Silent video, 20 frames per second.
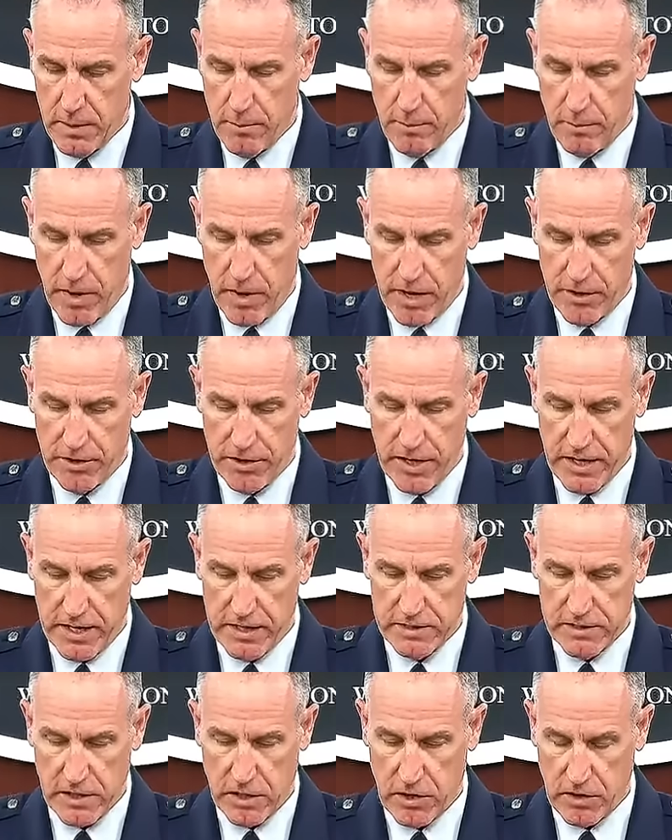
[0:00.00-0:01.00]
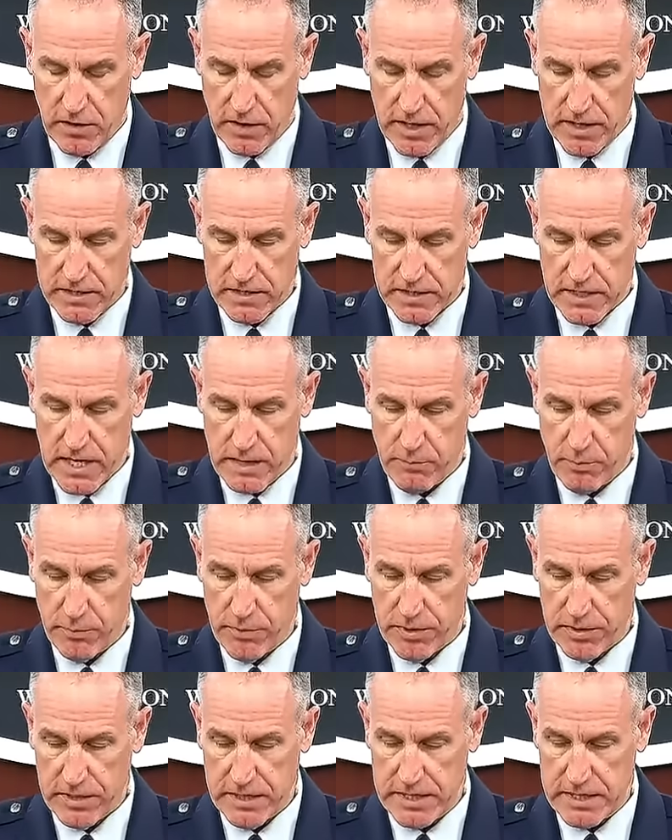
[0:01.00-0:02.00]
modernize our alliance
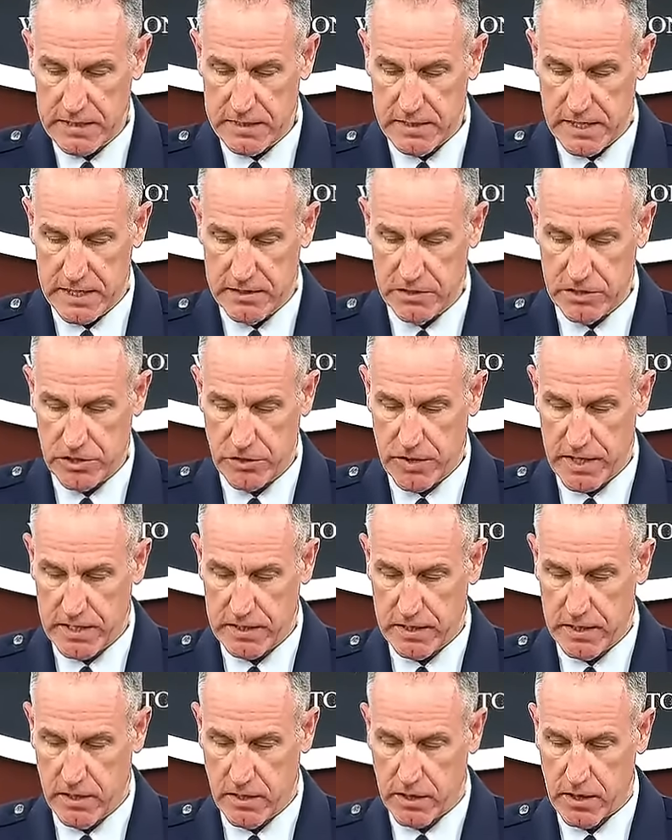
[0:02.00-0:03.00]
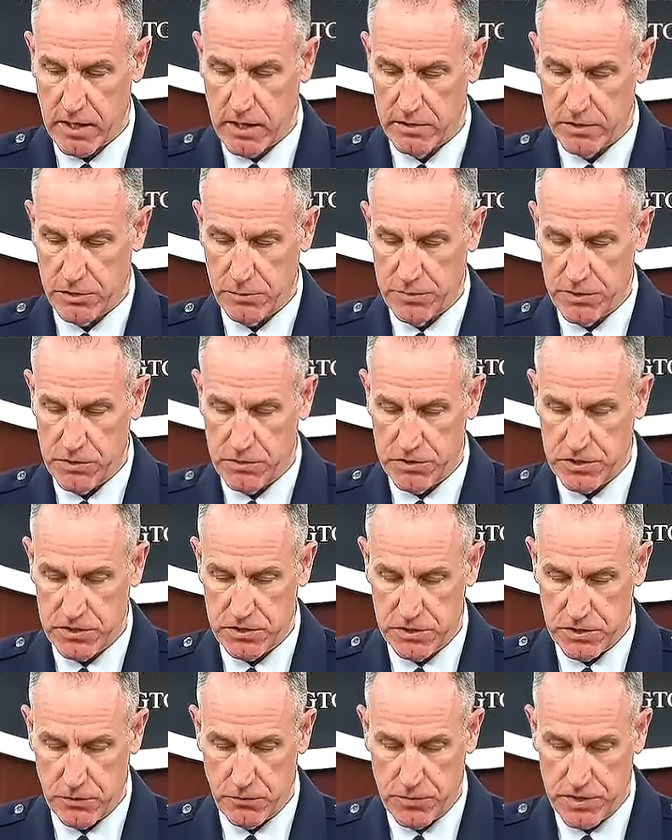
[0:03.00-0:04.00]
capabilities, and strengthen our
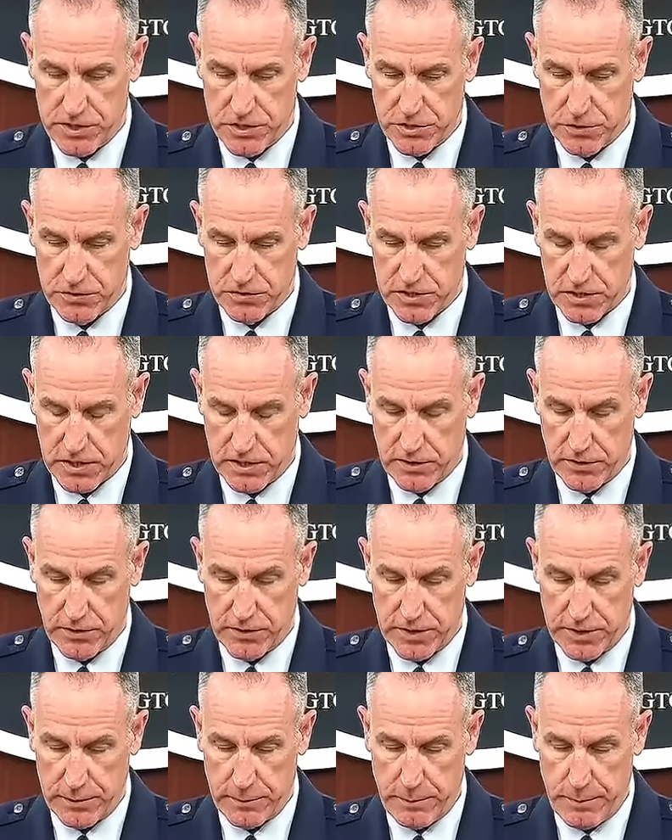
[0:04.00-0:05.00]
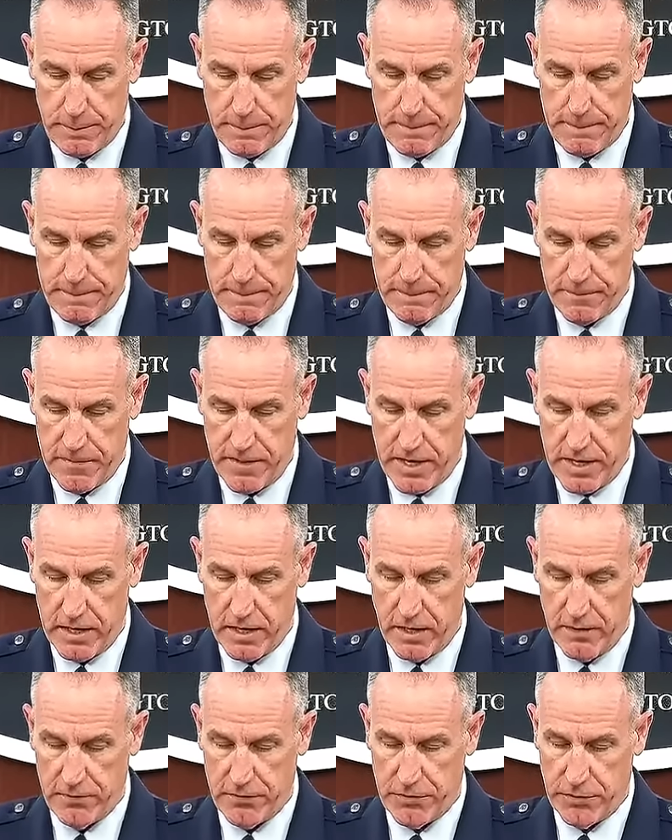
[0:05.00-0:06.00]
contributions to regional security.
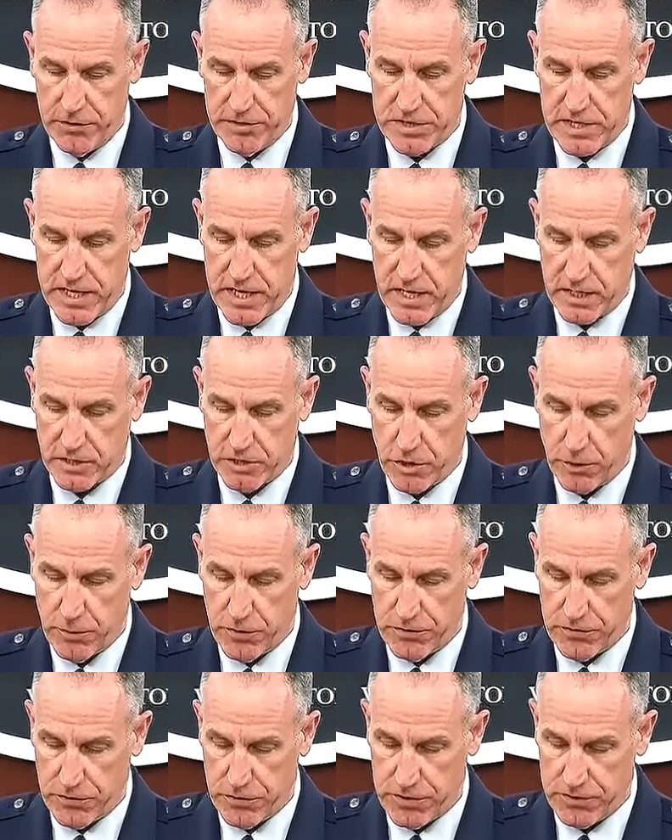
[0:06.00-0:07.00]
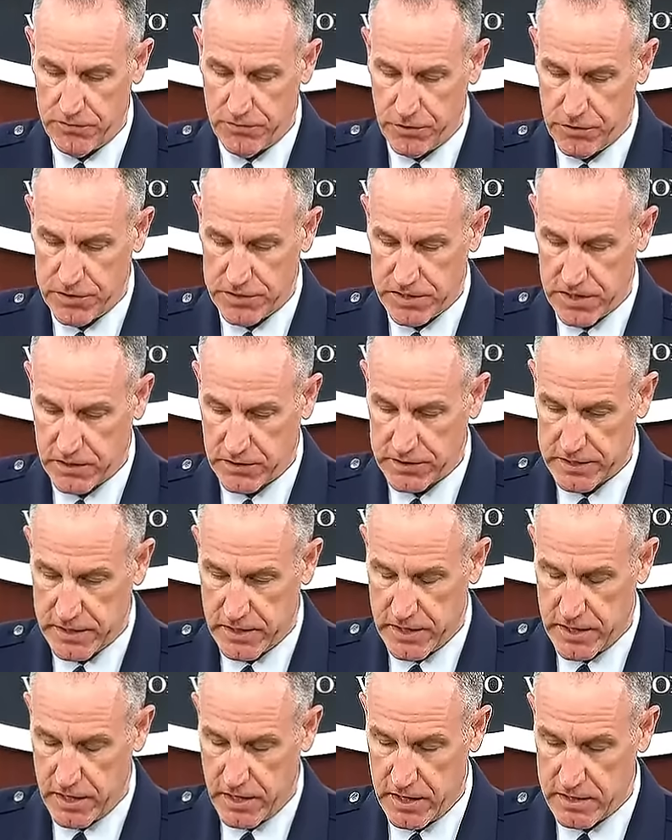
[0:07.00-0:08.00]
Then, on Thursday, October 31st,
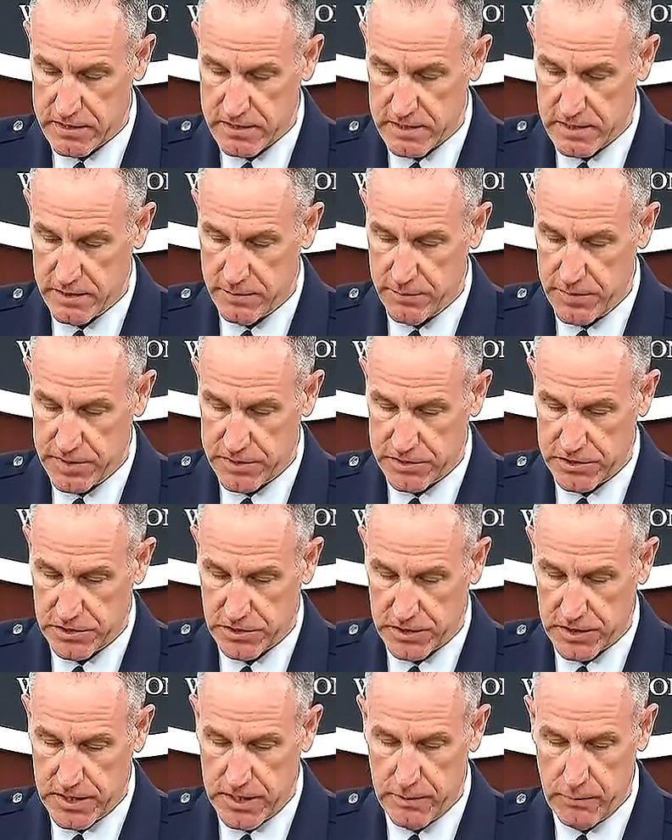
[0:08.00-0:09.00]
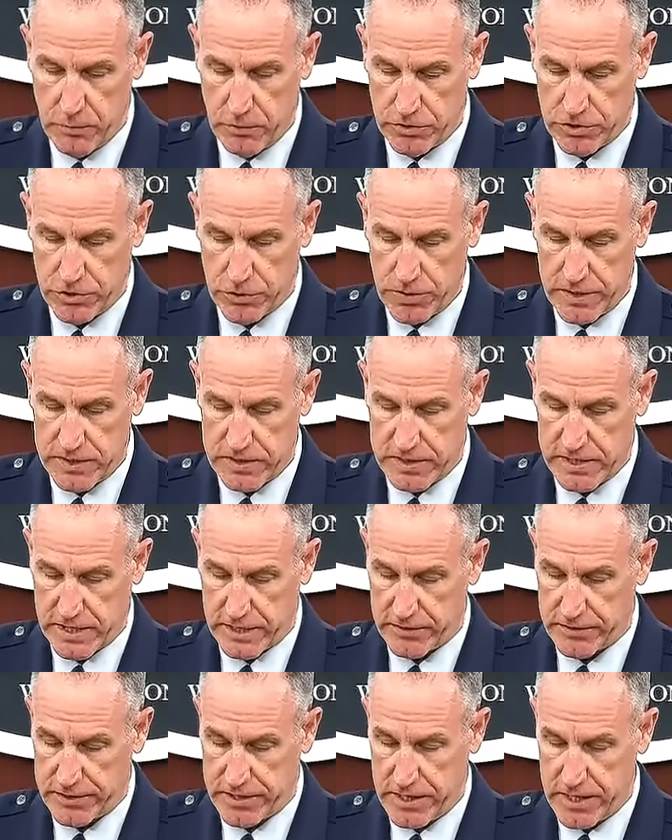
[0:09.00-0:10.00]
Secretary Austin and Minister Kim will join
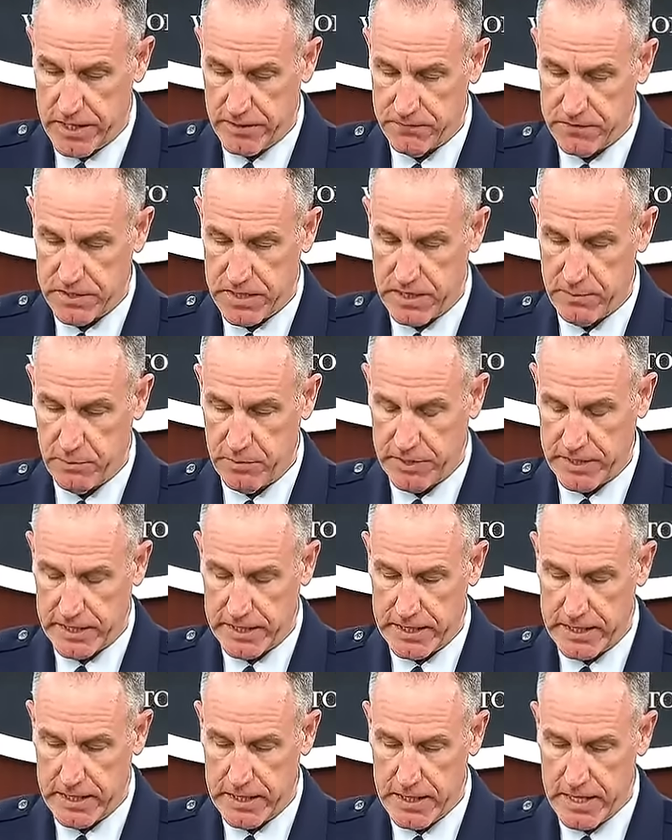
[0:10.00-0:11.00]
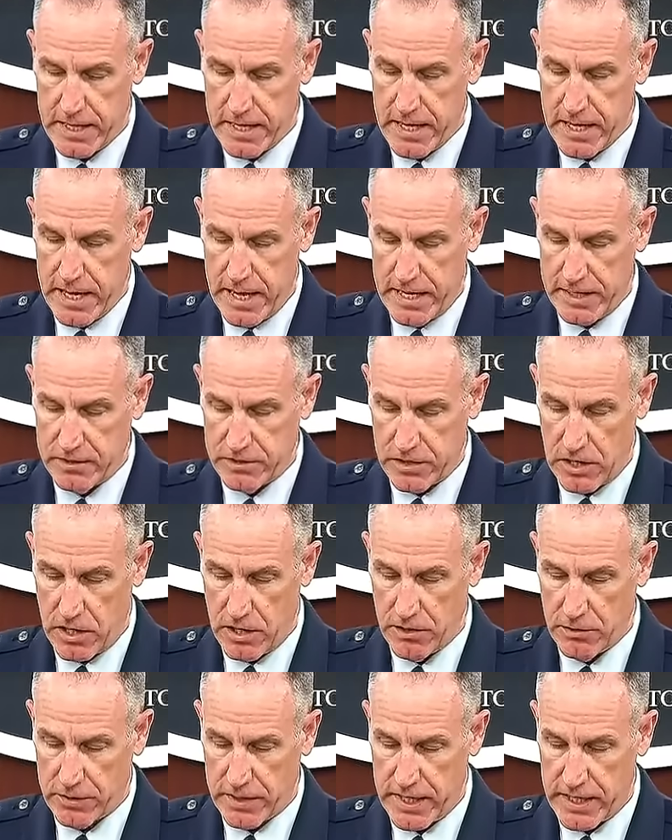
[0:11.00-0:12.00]
Secretary of State Blinken and his
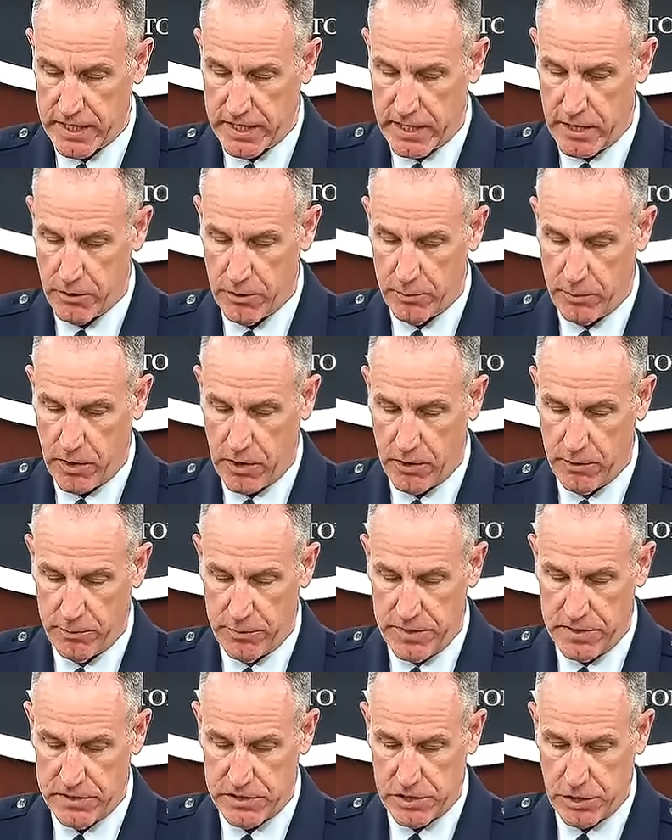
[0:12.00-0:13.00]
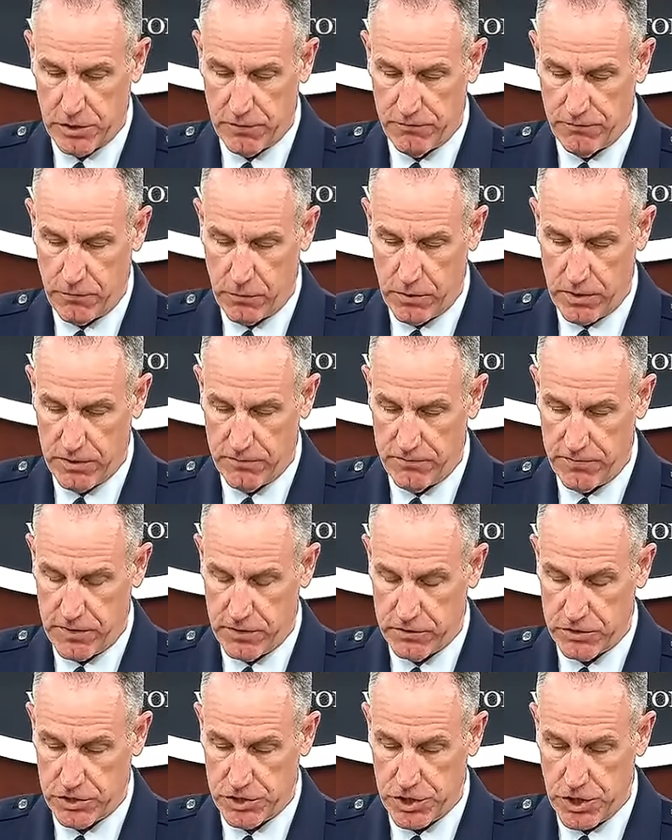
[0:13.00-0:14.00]
ROK counterpart, Minister of Foreign
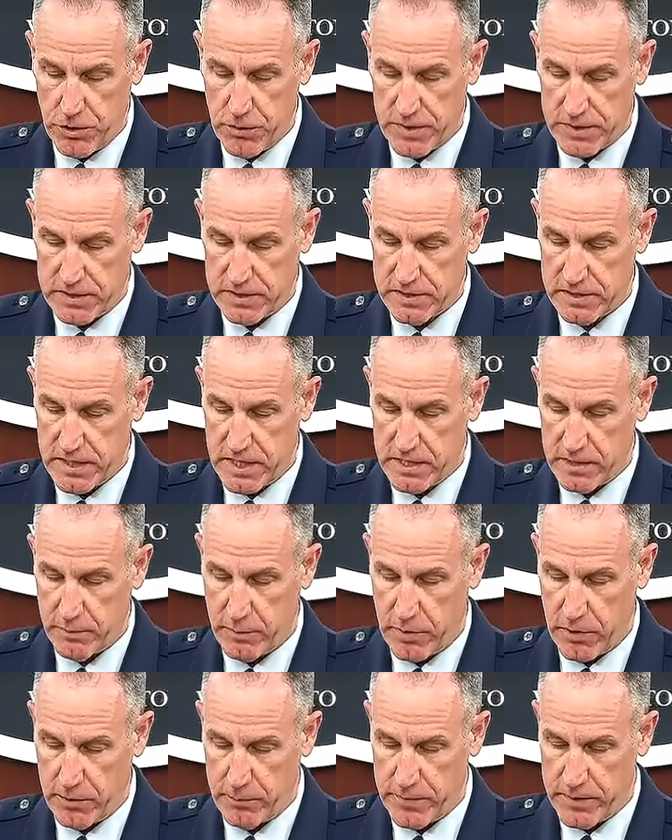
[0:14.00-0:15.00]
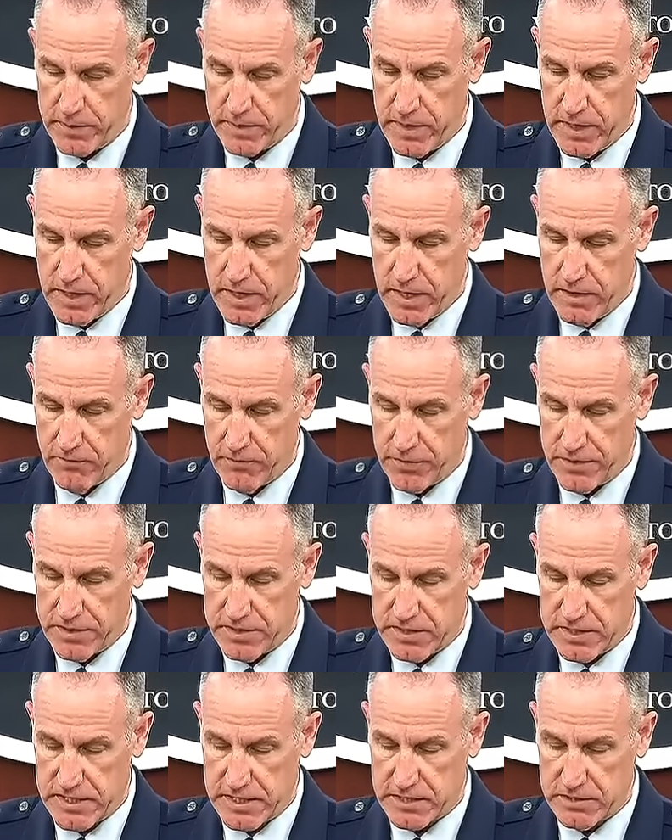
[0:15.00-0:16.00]
Affairs Cho, at the State Department for the
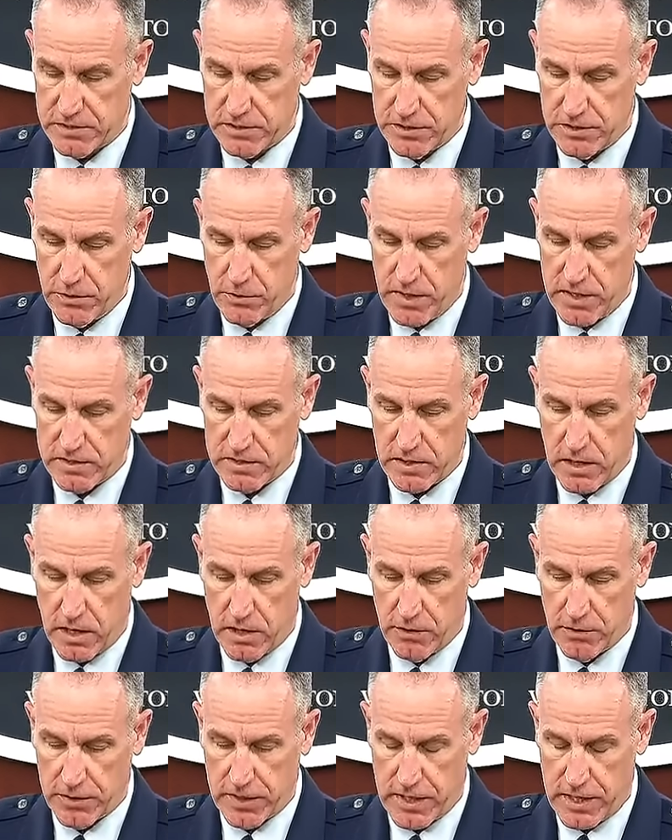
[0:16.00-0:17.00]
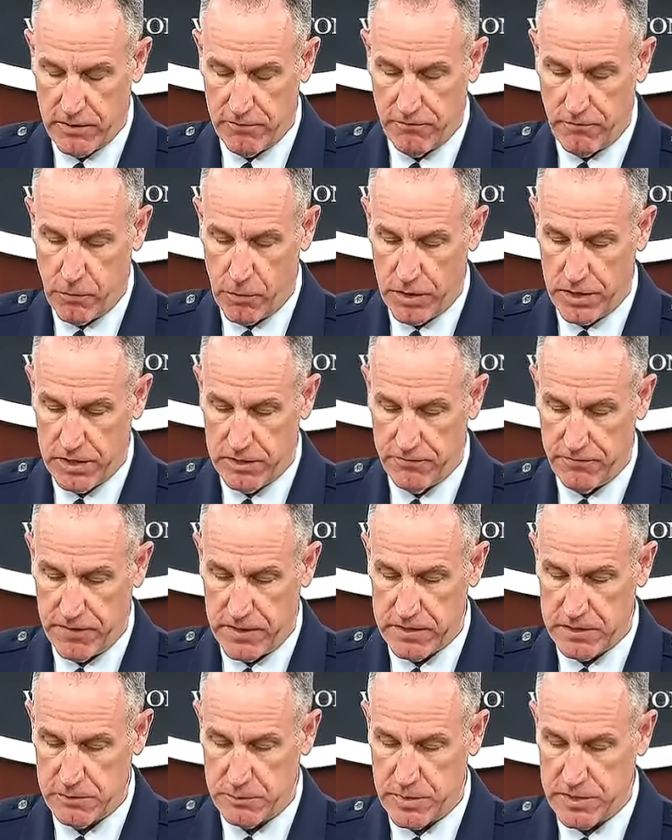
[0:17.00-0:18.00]
6th U.S. ROK Foreign and
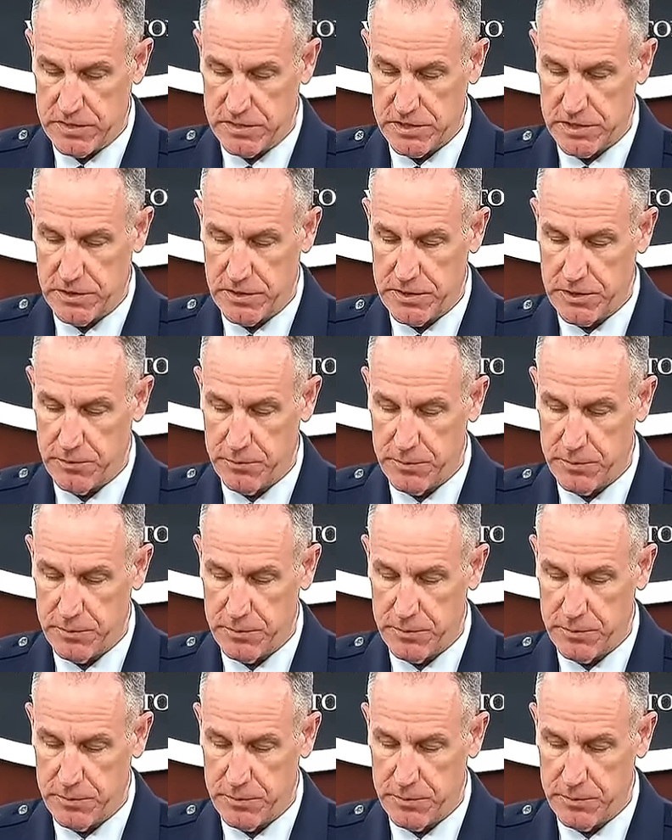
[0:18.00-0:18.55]
Defense Ministerial